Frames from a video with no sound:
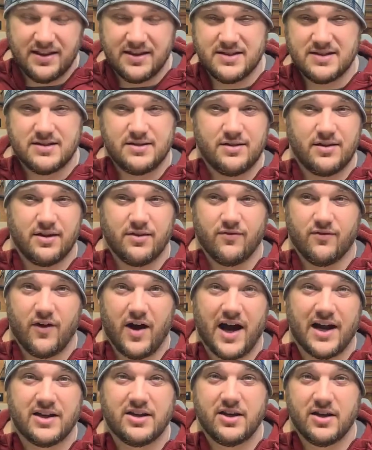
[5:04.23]
this to the
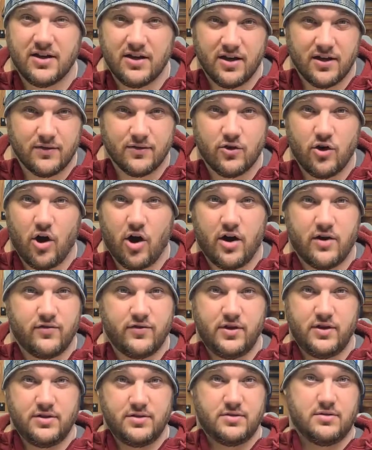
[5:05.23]
vodka of
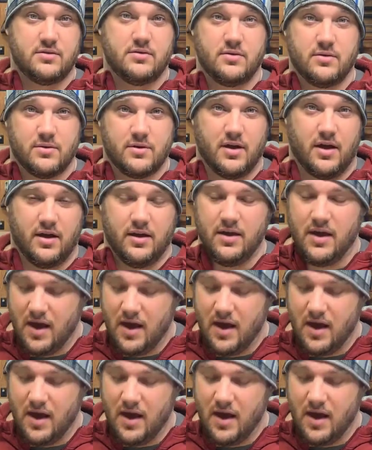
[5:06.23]
coffees, okay?